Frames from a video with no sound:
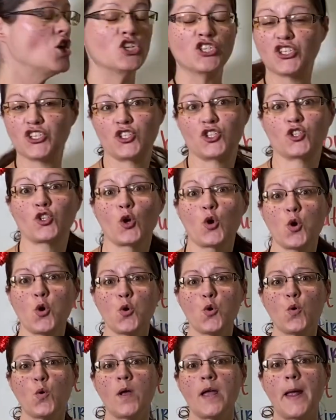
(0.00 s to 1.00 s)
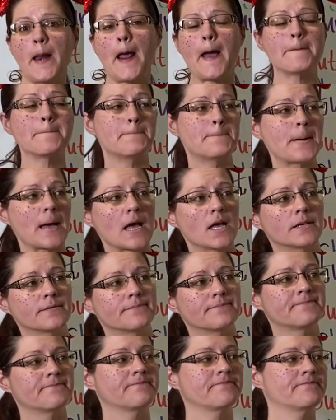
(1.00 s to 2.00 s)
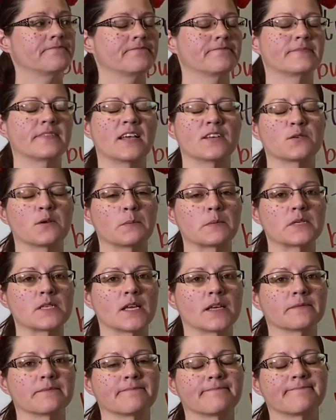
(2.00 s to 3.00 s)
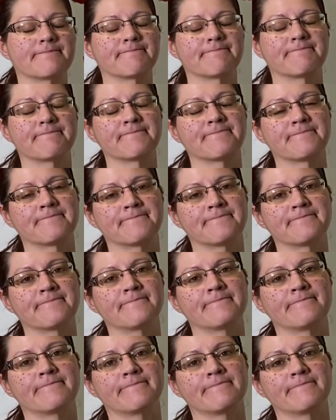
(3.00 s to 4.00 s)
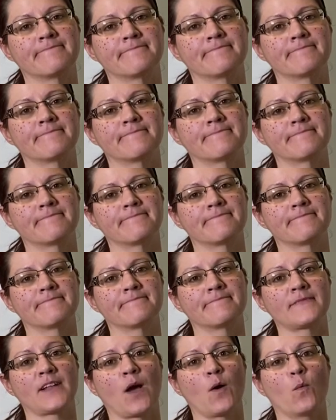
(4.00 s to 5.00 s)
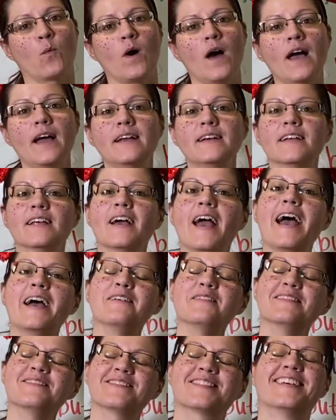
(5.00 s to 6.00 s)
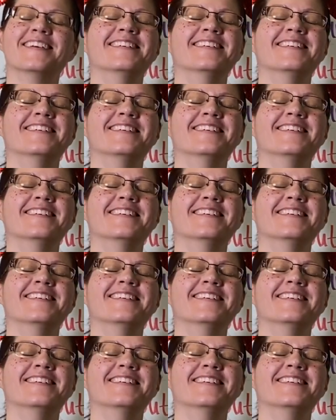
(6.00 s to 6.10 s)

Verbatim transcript: Stir it up. That's what I'm gonna sing. already started. What? I...